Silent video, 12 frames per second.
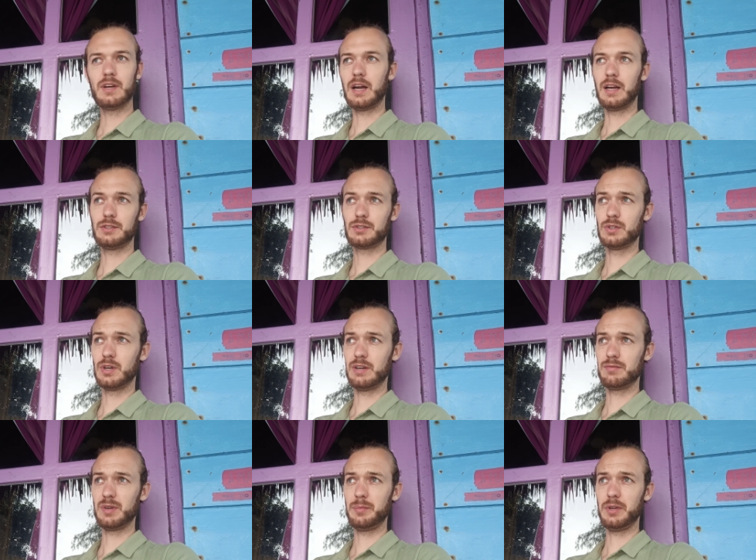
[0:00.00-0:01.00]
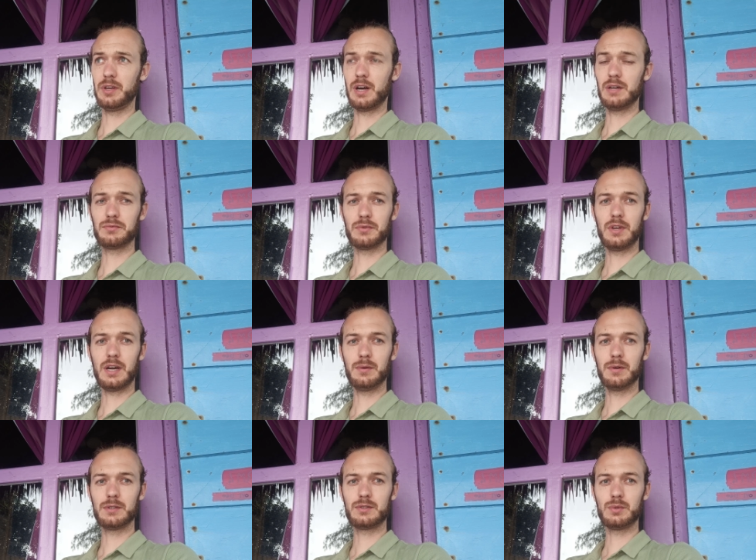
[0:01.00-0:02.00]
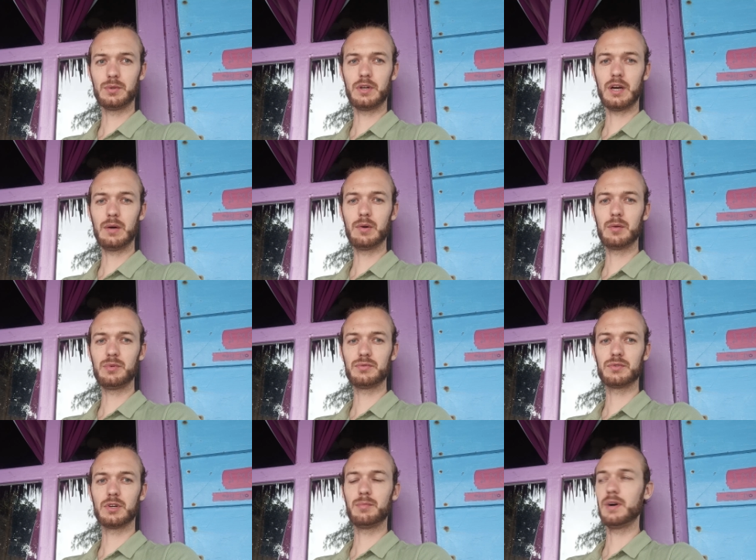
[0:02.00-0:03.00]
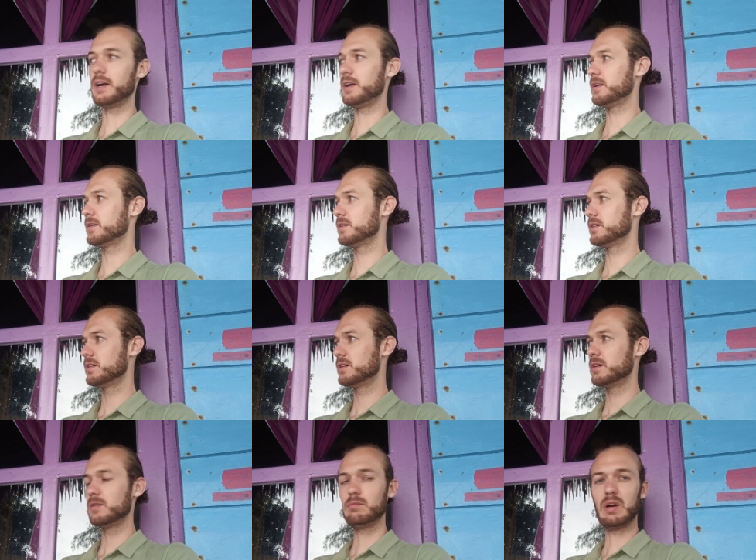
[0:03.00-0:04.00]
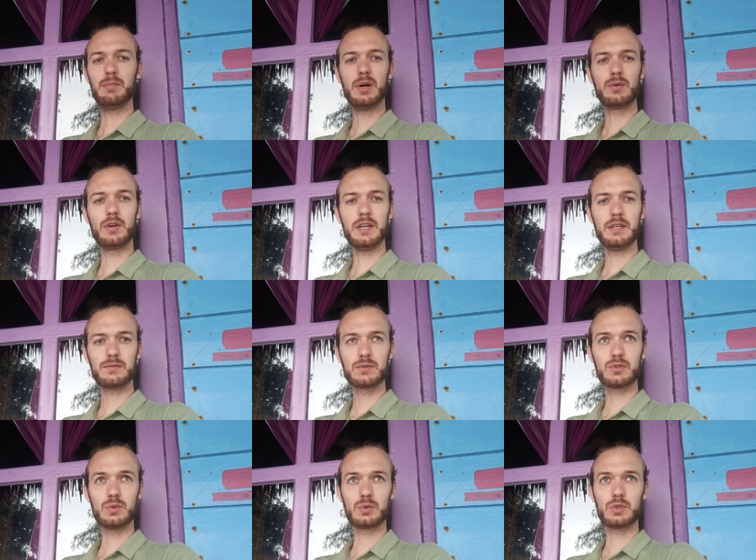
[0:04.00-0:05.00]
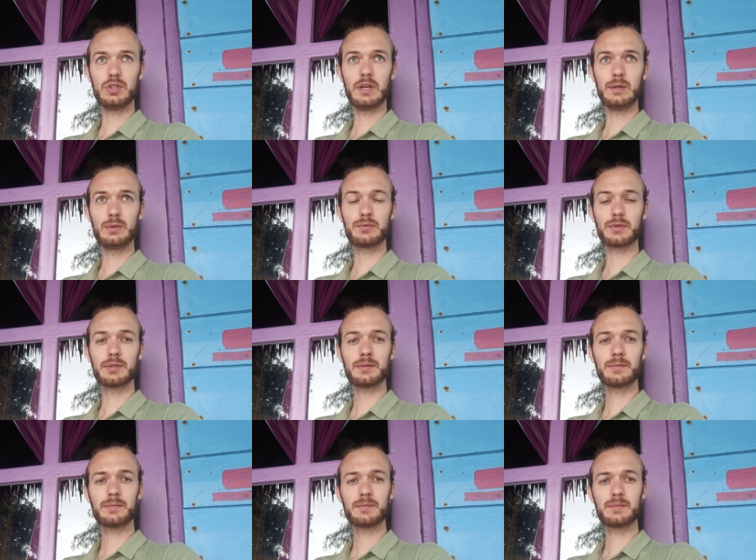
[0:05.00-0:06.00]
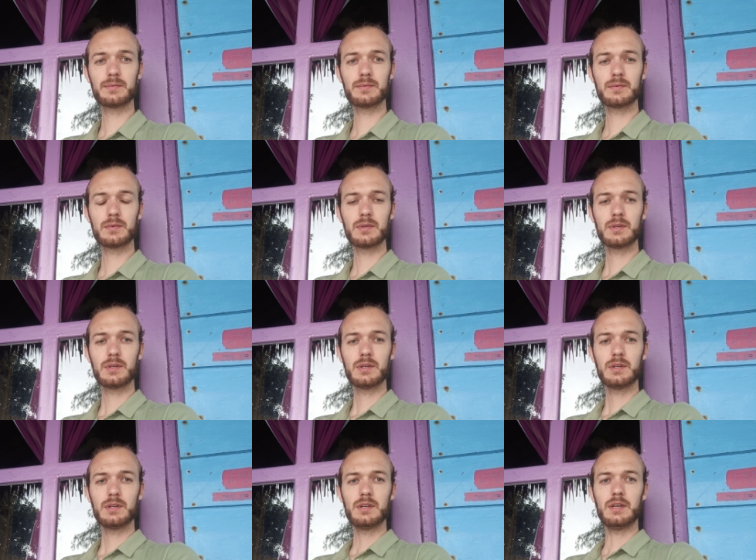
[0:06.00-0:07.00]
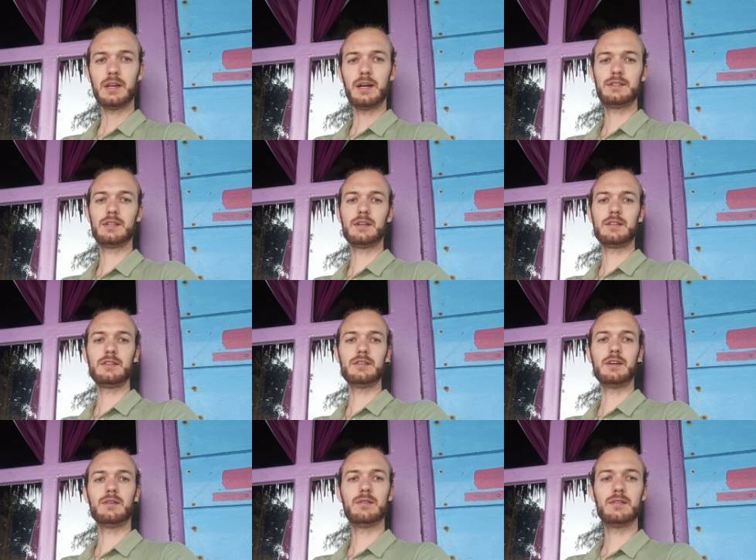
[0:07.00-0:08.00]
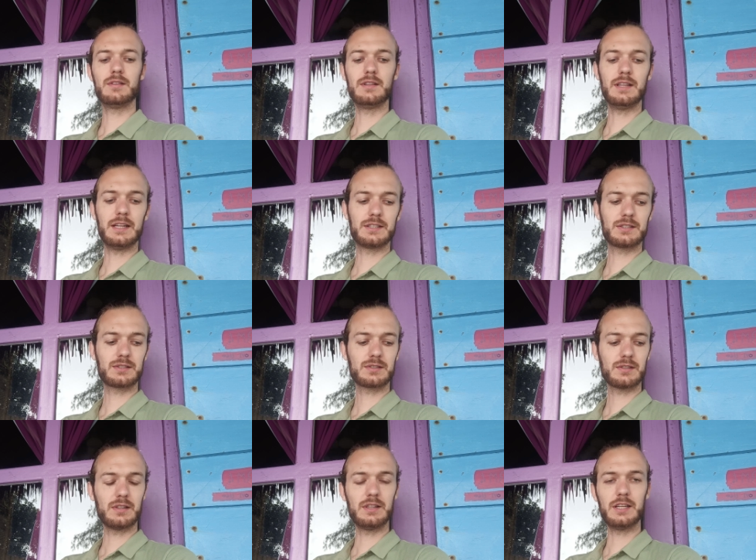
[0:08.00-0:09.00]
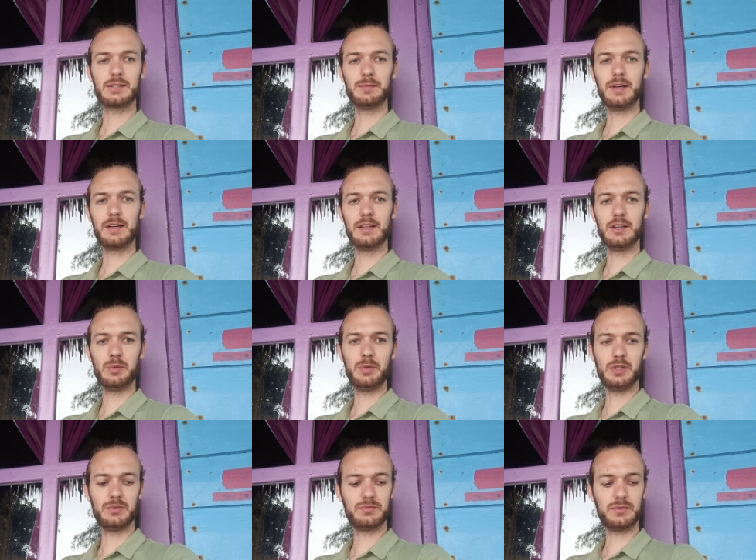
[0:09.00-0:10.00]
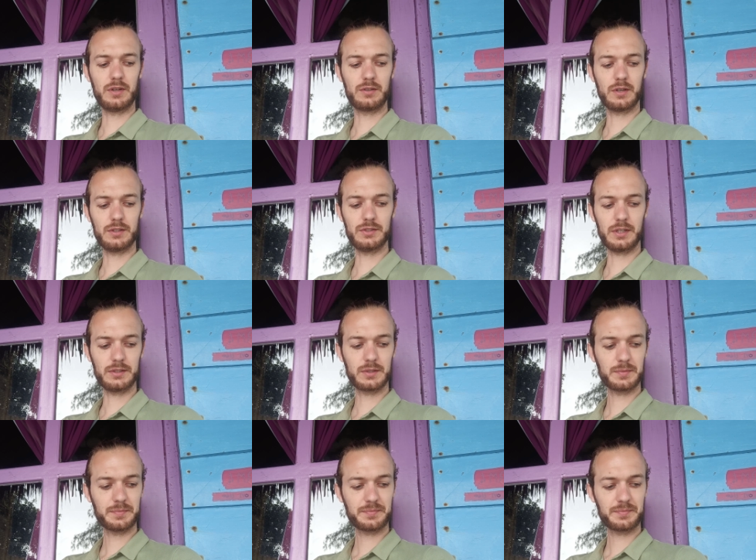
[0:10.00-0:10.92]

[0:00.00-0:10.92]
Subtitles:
I still have maybe half an hour to an hour before my boat leaves to Sihanoukville, and I thought, you know, let's make a little bit of content.